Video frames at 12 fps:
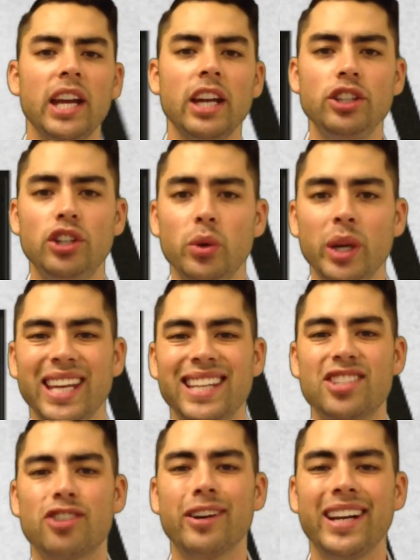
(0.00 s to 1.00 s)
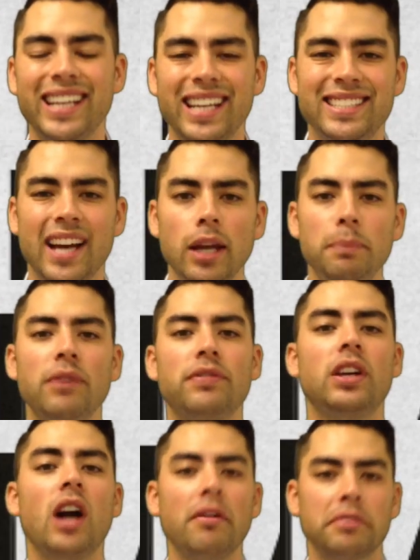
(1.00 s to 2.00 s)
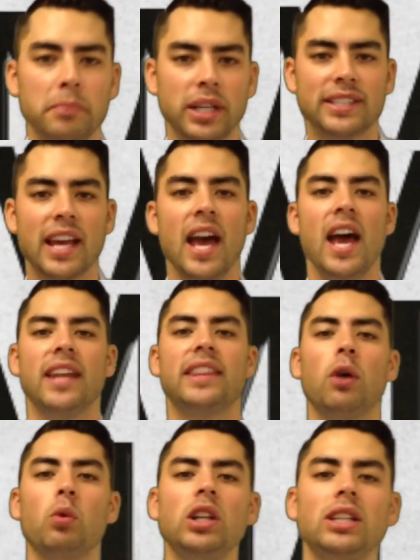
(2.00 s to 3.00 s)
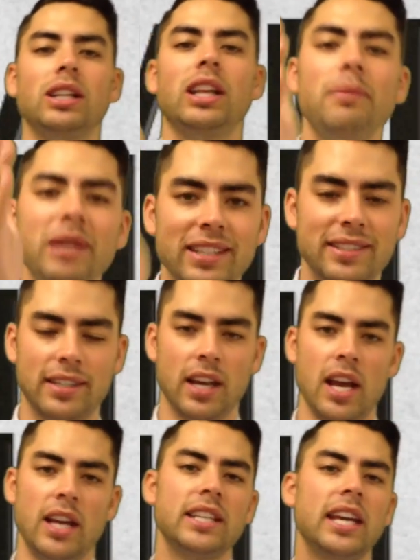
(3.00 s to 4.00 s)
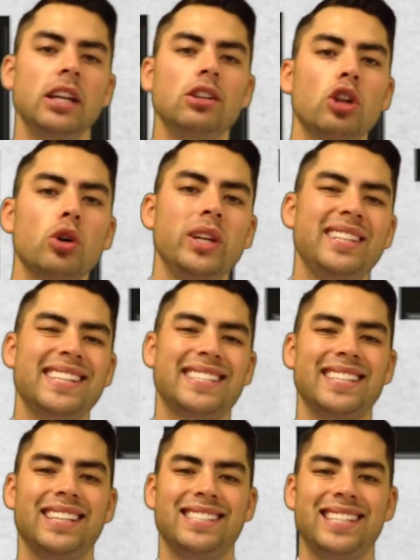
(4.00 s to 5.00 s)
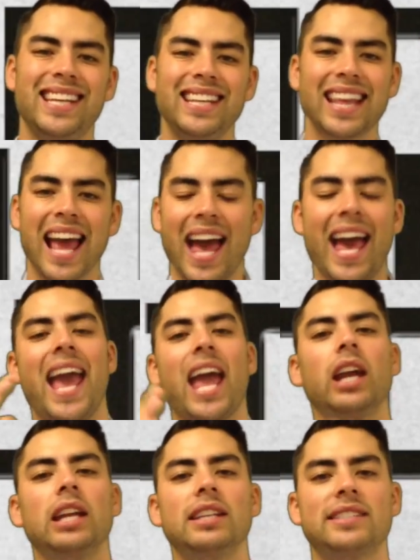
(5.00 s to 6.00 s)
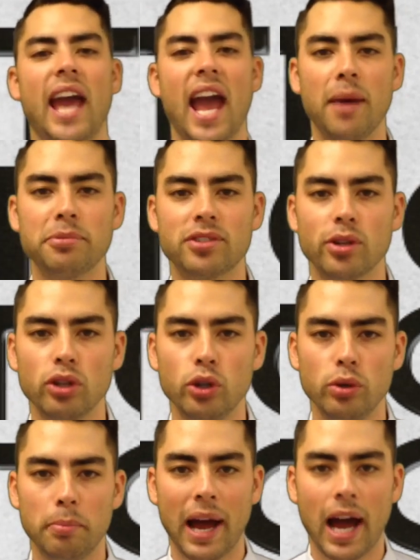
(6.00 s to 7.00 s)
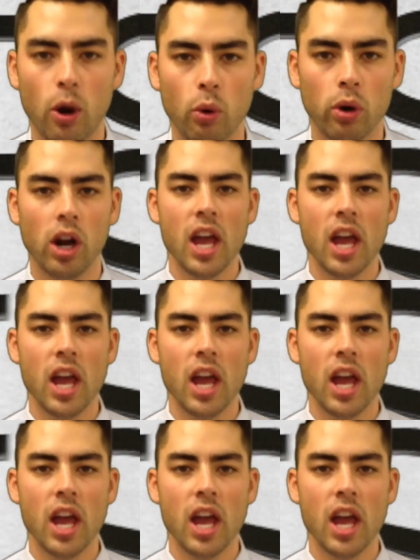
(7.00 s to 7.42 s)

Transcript: on doing is creating a type of government that will limit King Louis XVI and his absolute power.